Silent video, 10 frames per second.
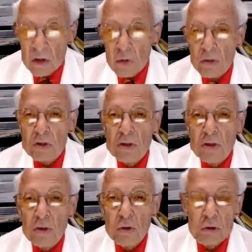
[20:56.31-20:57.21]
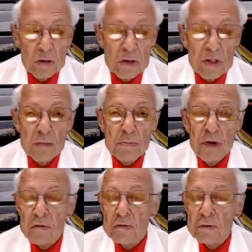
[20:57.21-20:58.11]
which usually
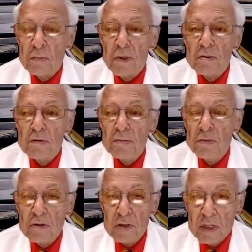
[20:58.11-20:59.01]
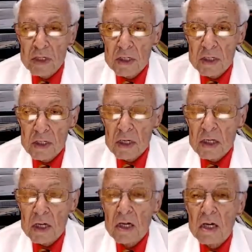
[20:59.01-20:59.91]
deprives people of protein
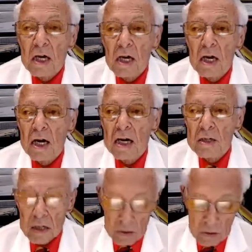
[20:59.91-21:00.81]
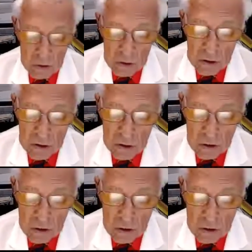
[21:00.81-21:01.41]
and usually